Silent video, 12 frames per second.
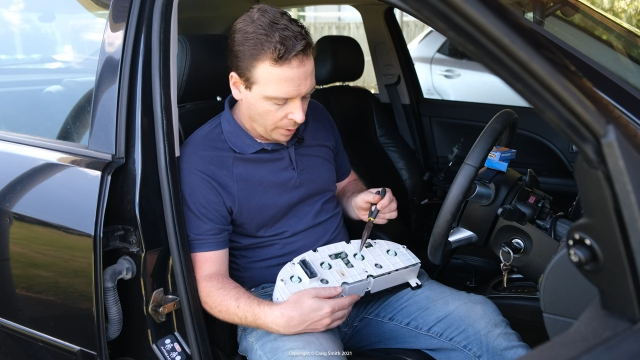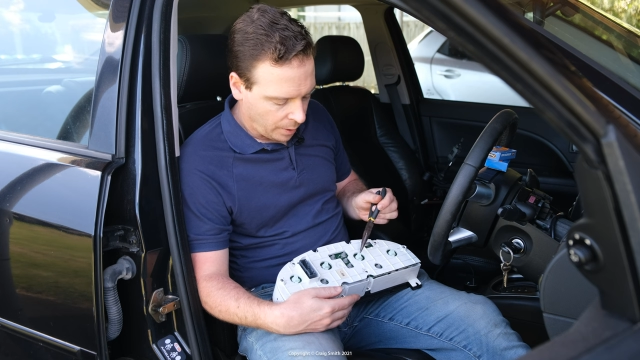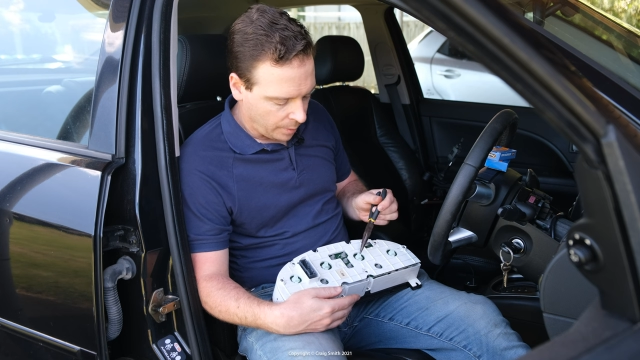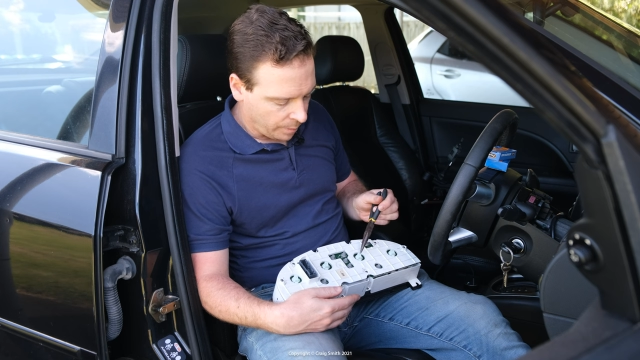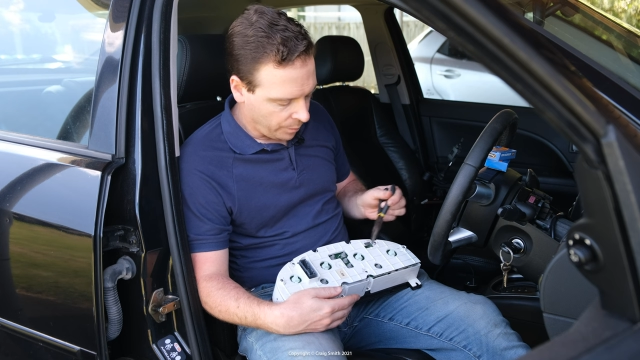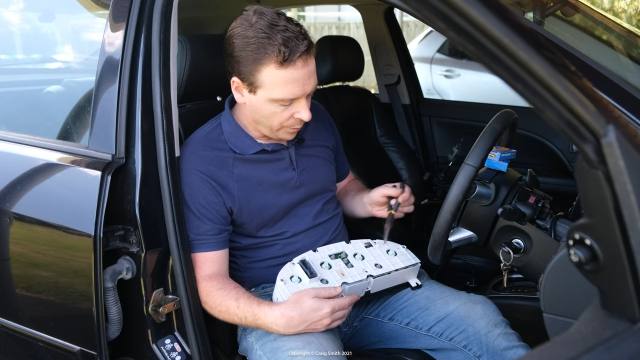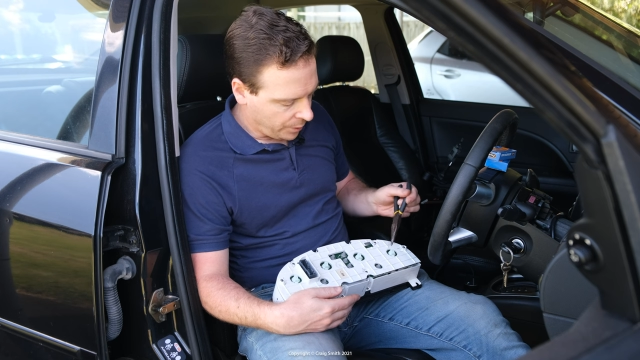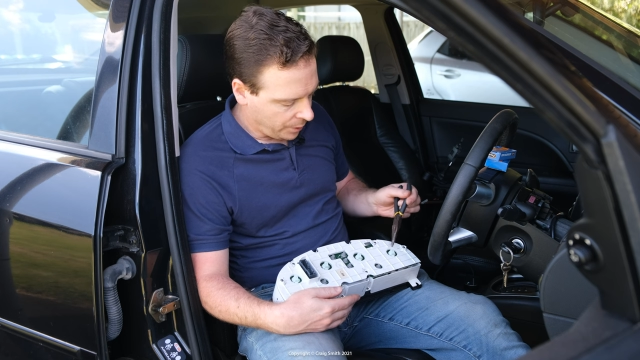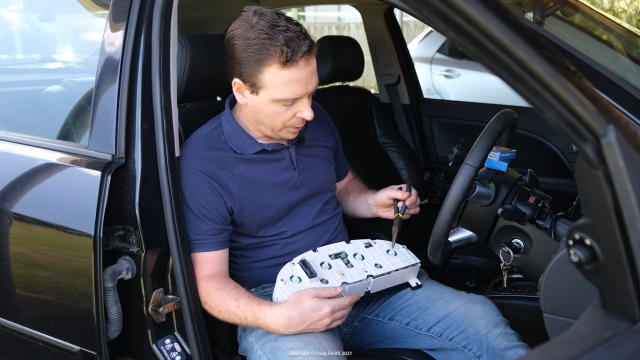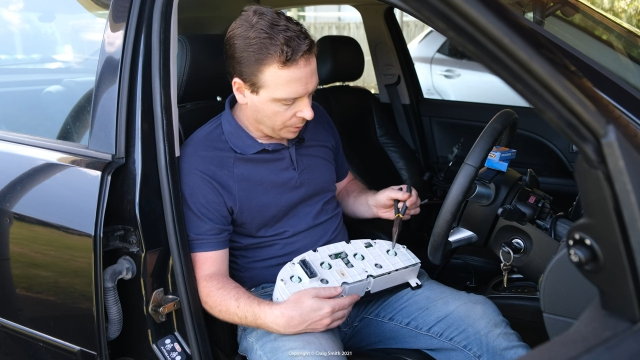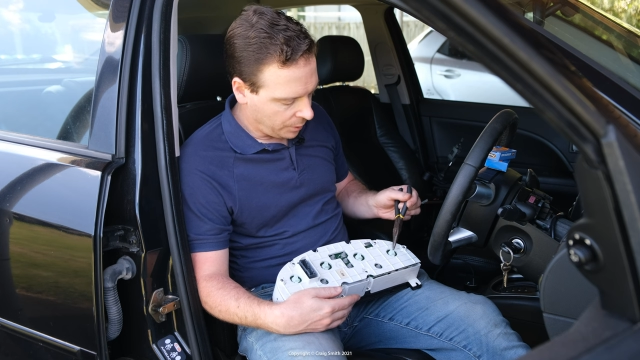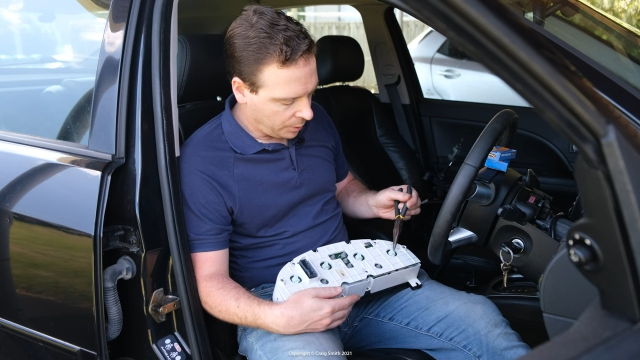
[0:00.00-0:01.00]
Um,
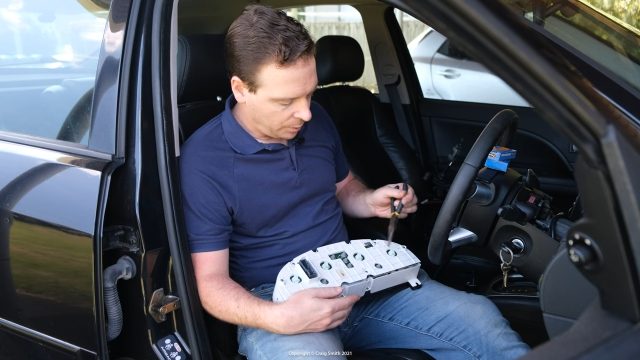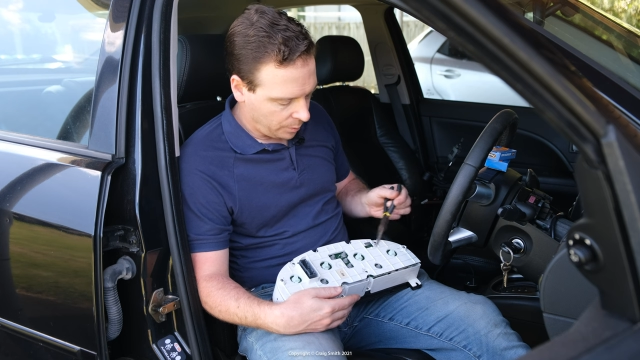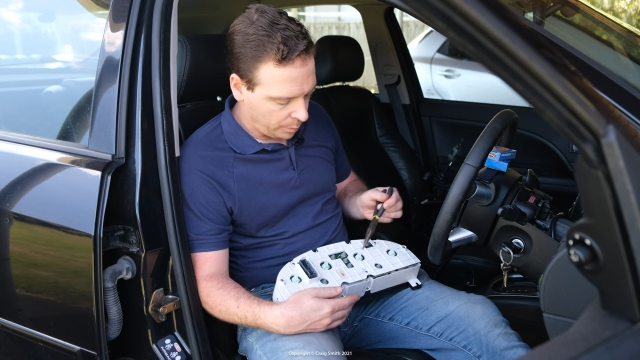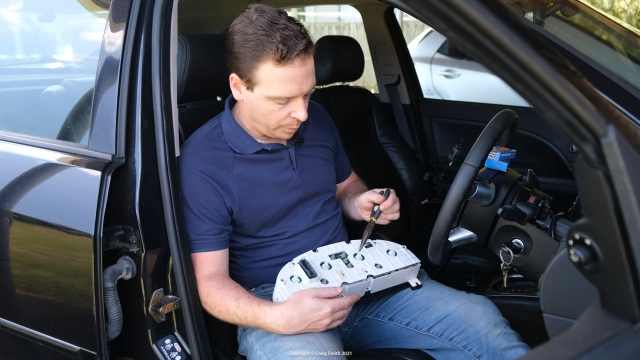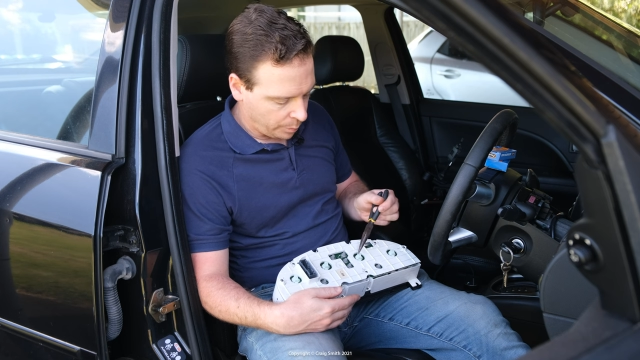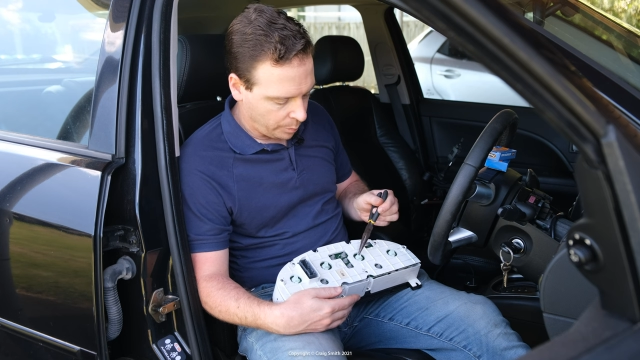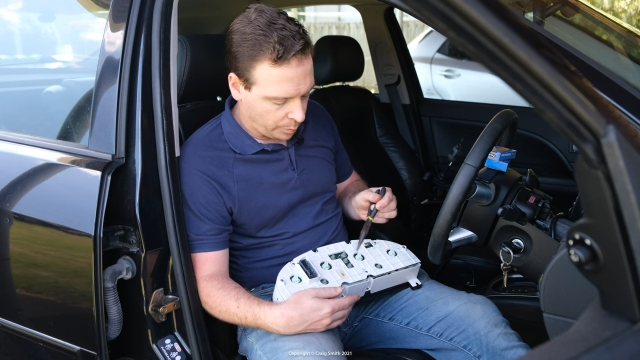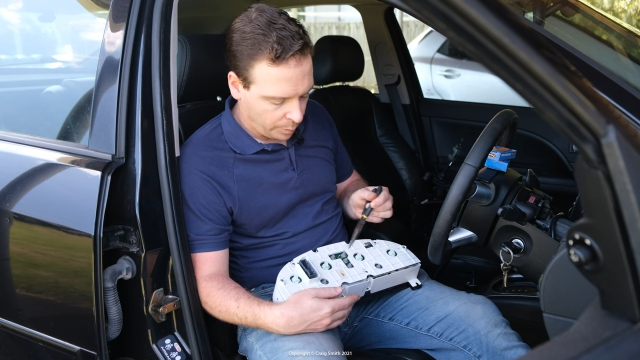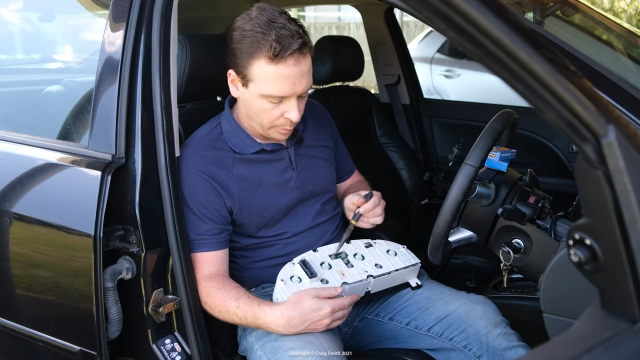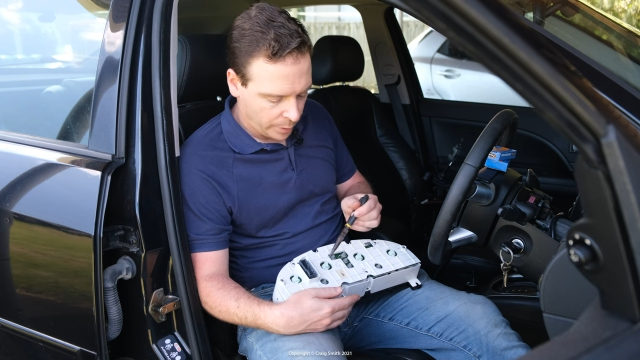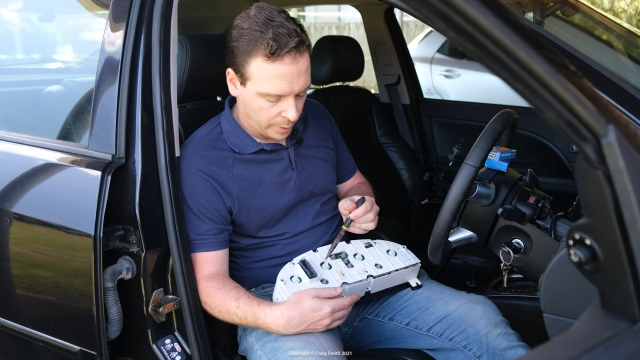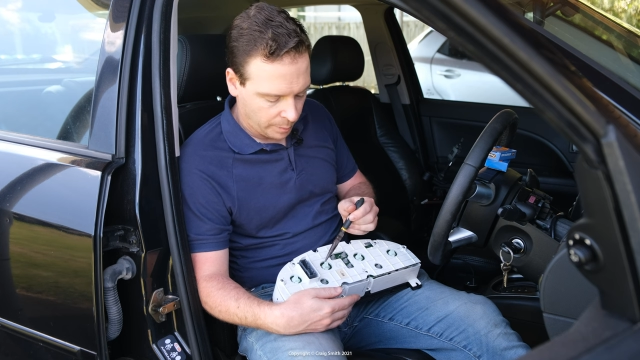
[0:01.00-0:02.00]
these
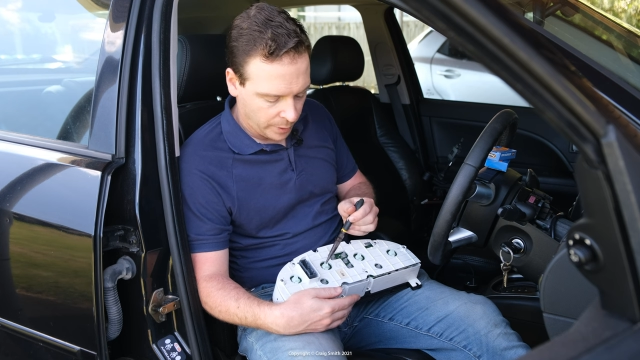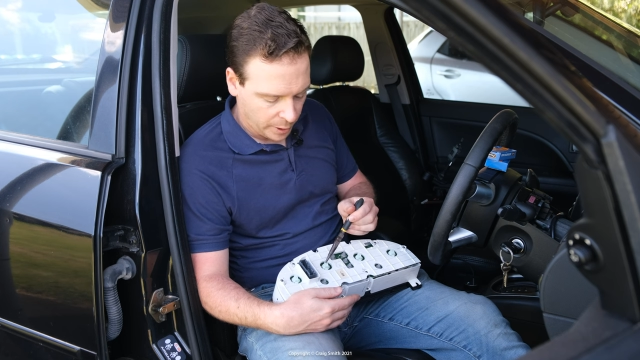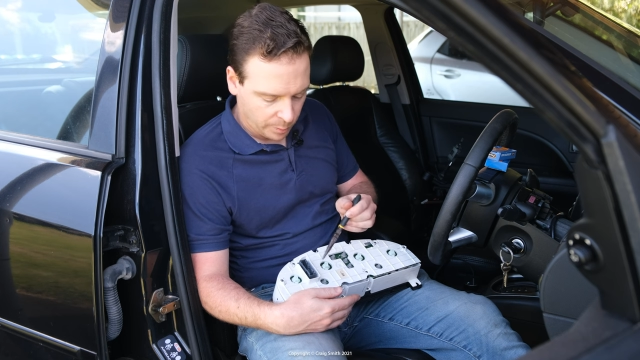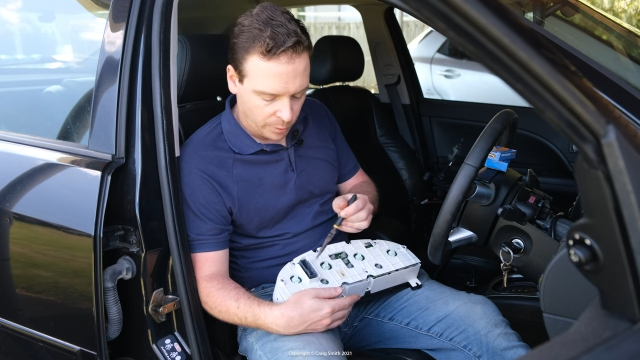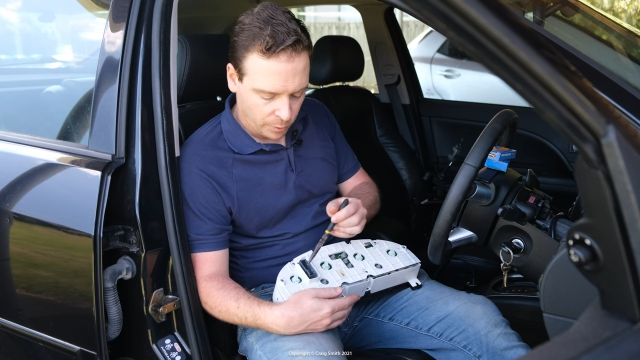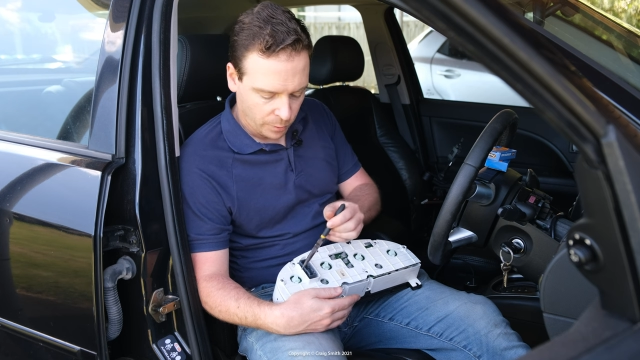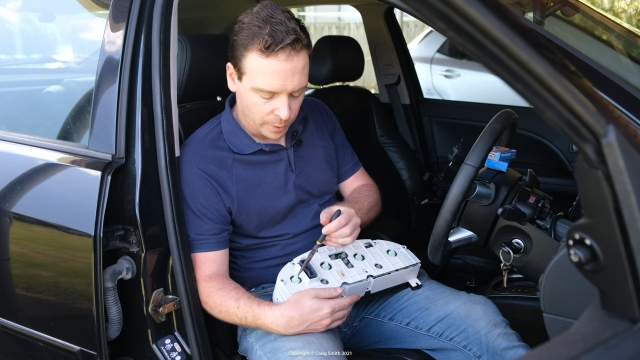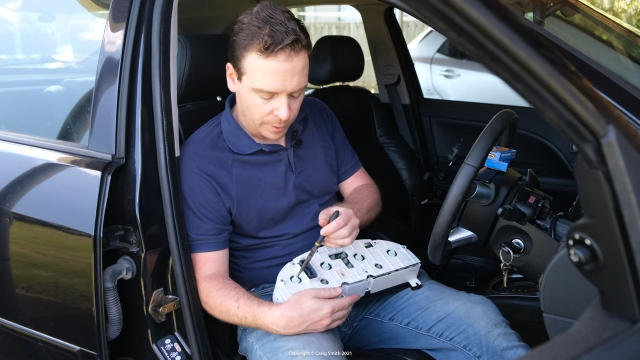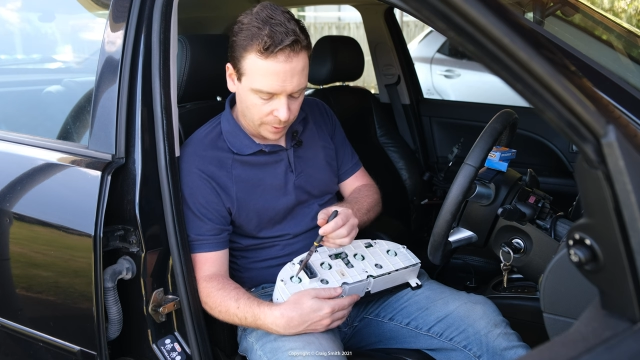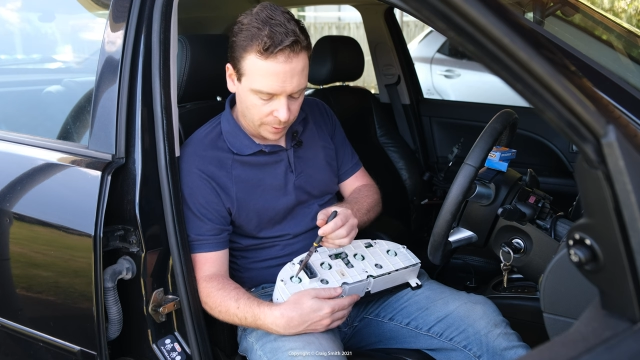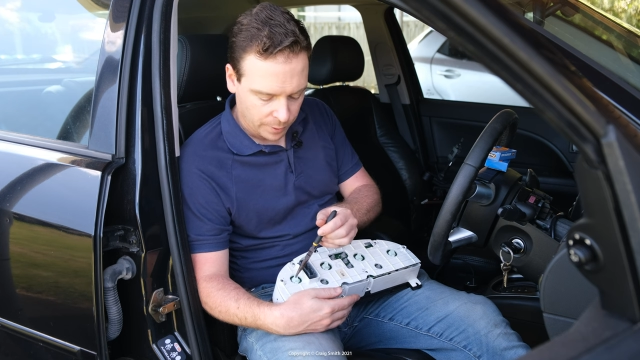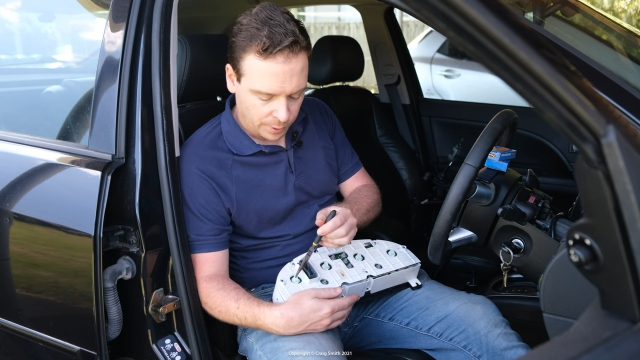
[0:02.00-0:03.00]
uh, big blue
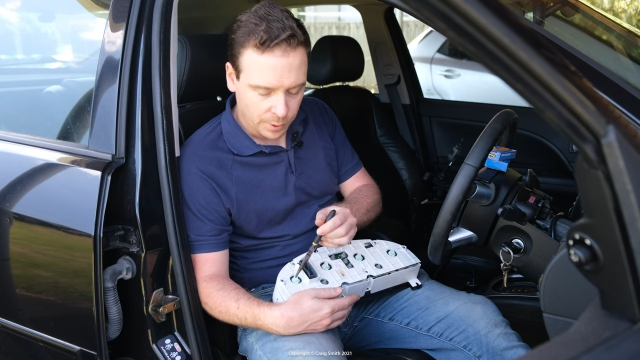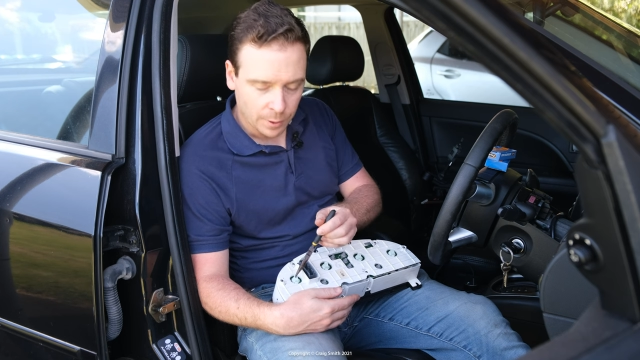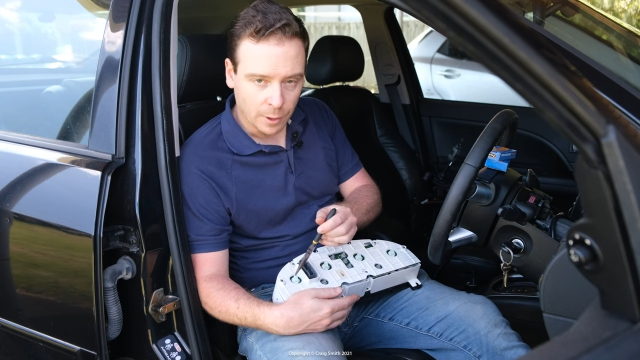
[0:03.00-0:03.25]
ones,